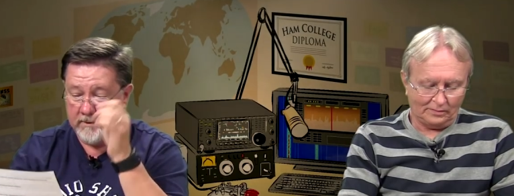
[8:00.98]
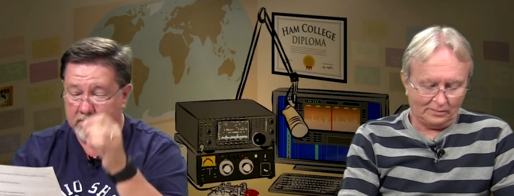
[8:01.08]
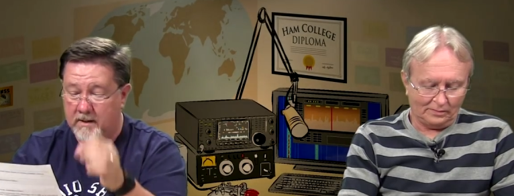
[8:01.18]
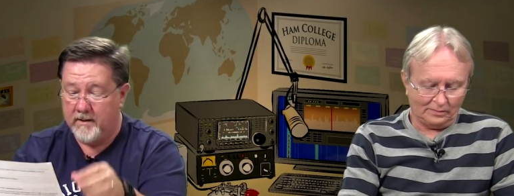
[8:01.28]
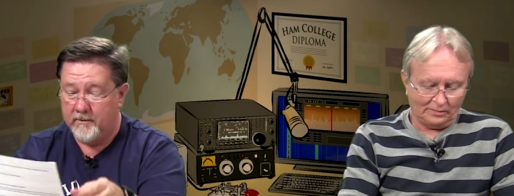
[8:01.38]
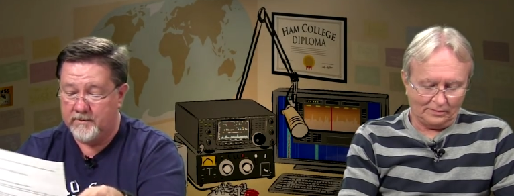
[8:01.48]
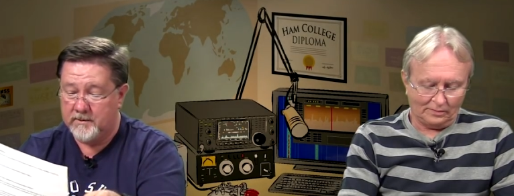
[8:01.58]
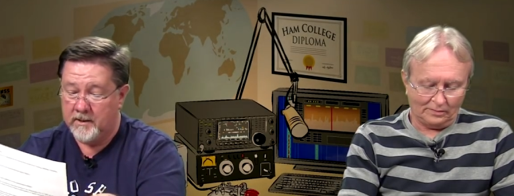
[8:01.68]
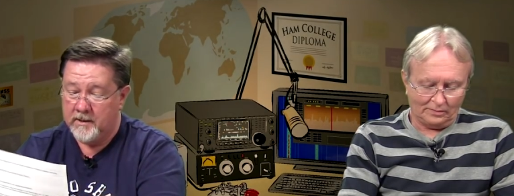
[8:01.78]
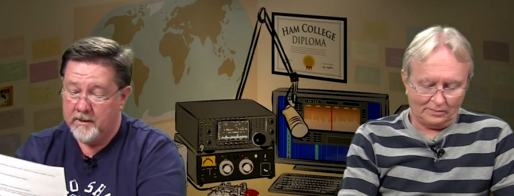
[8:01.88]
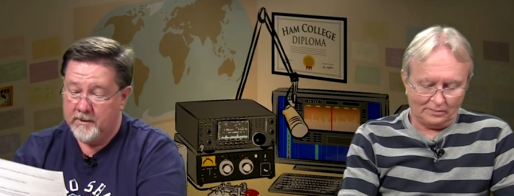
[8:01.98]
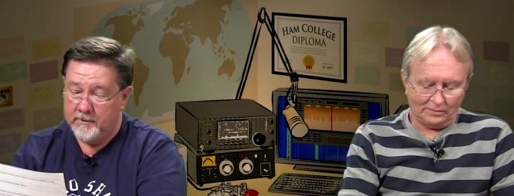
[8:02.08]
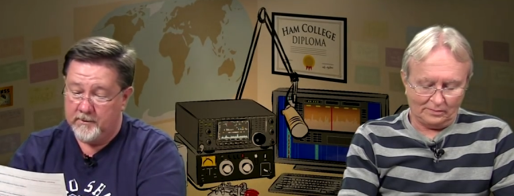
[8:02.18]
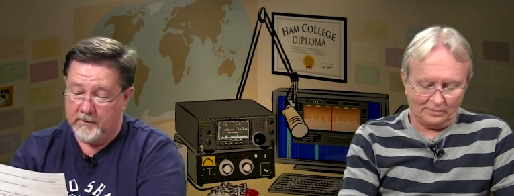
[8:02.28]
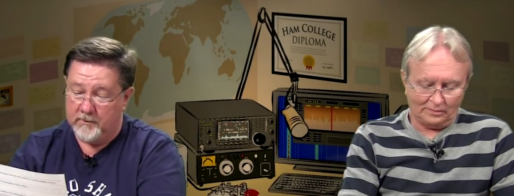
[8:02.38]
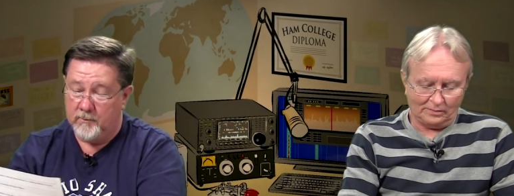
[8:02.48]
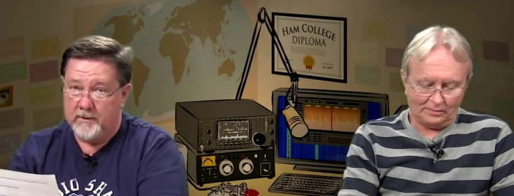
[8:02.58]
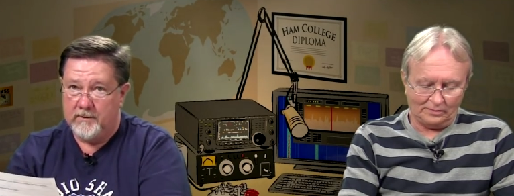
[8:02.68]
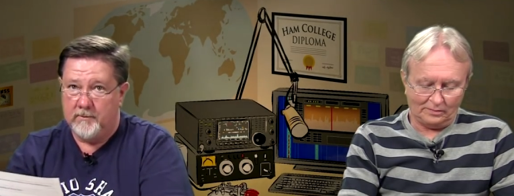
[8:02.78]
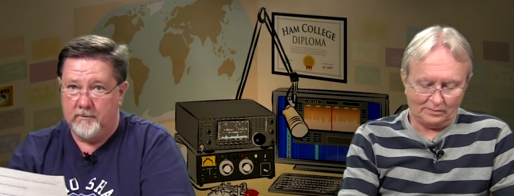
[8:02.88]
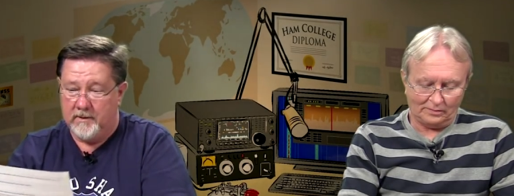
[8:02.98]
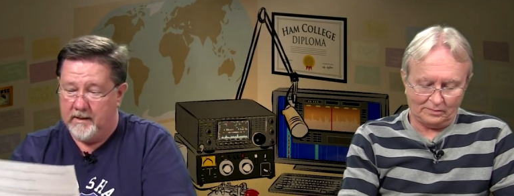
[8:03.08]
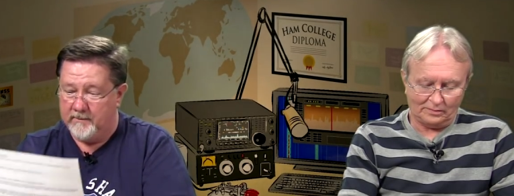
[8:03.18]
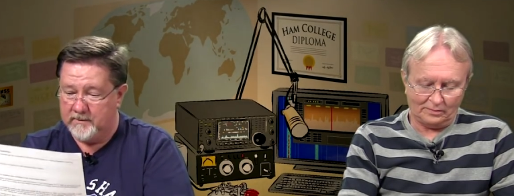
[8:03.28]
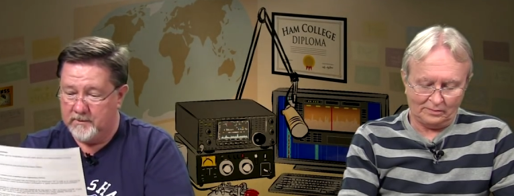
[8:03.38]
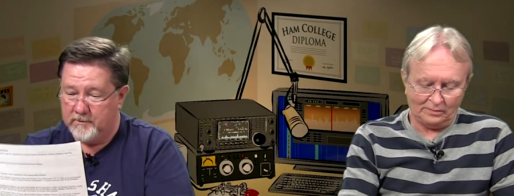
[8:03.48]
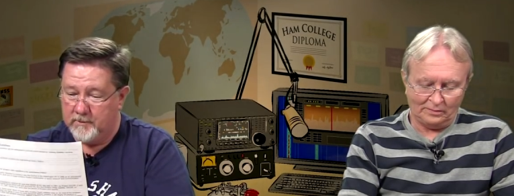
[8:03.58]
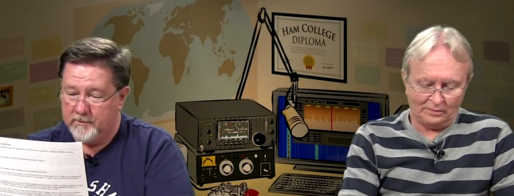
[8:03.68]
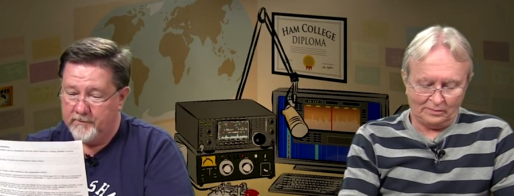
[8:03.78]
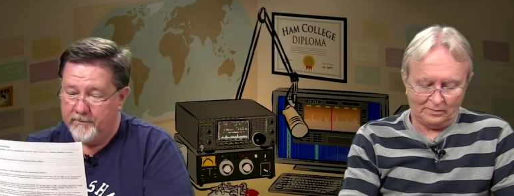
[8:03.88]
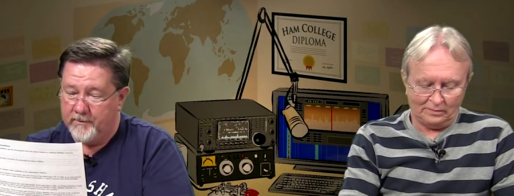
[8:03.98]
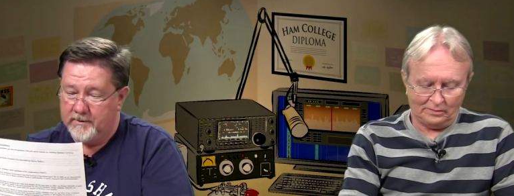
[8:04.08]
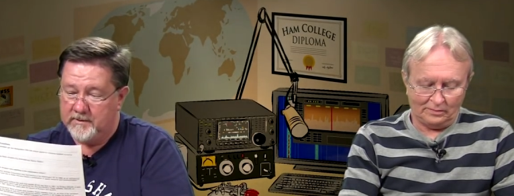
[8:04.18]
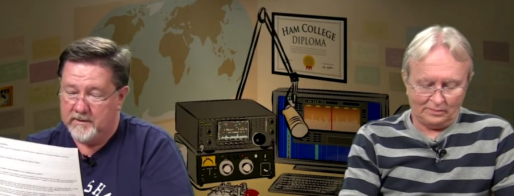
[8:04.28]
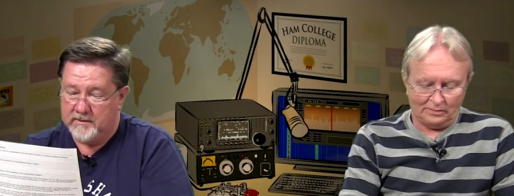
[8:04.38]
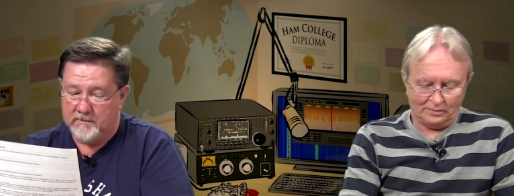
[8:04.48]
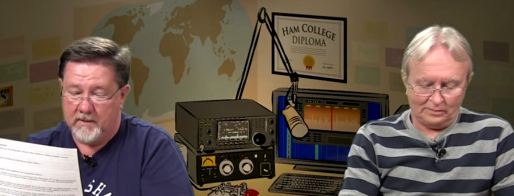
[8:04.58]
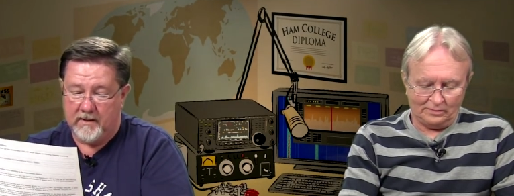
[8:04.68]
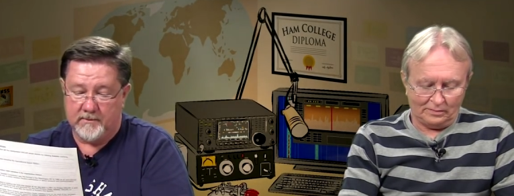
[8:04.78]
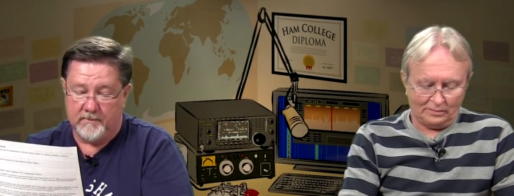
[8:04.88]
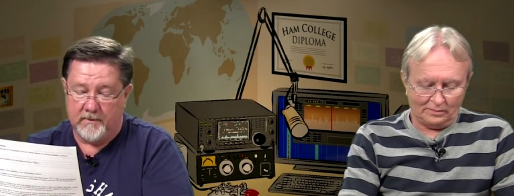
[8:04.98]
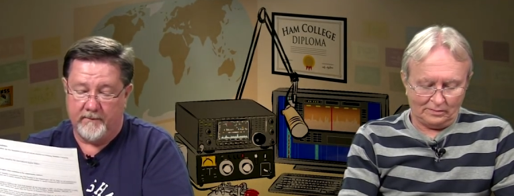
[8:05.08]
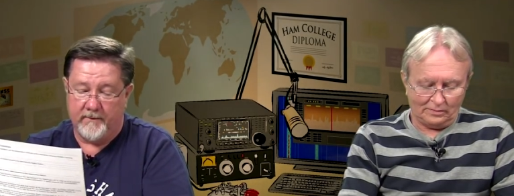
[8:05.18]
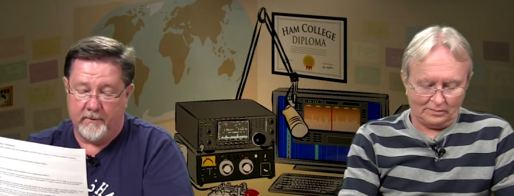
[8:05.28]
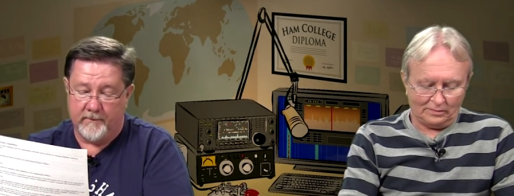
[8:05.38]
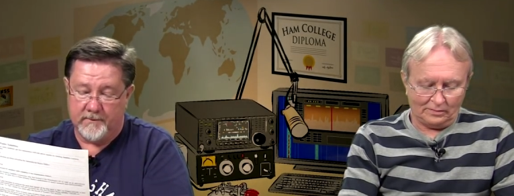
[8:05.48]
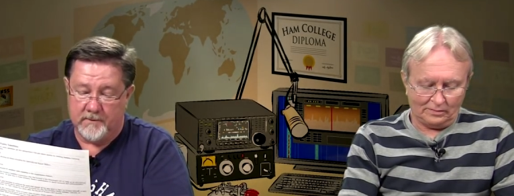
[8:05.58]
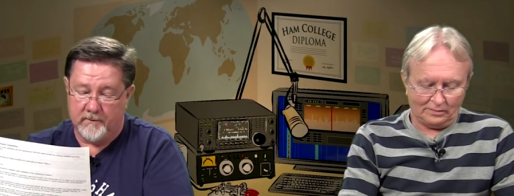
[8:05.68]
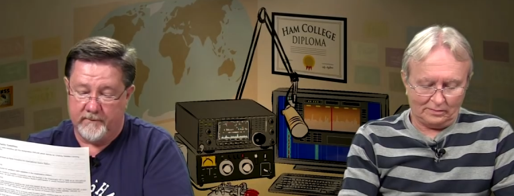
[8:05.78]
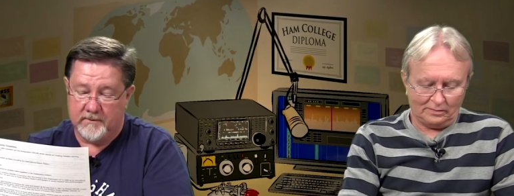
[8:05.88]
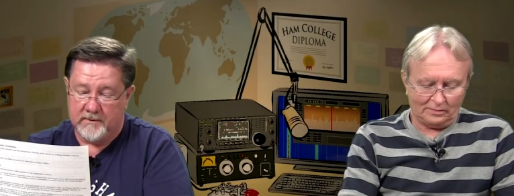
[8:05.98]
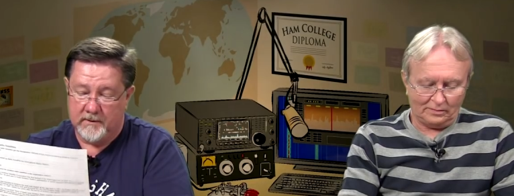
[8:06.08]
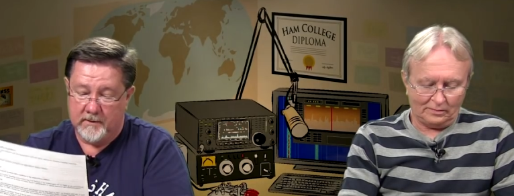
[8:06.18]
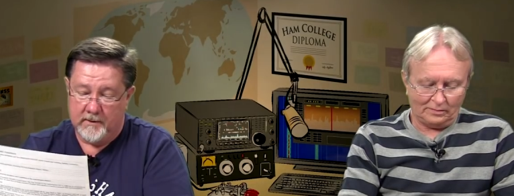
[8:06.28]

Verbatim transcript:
Speaker 1: miles to 22,236 miles above the Earth's surface.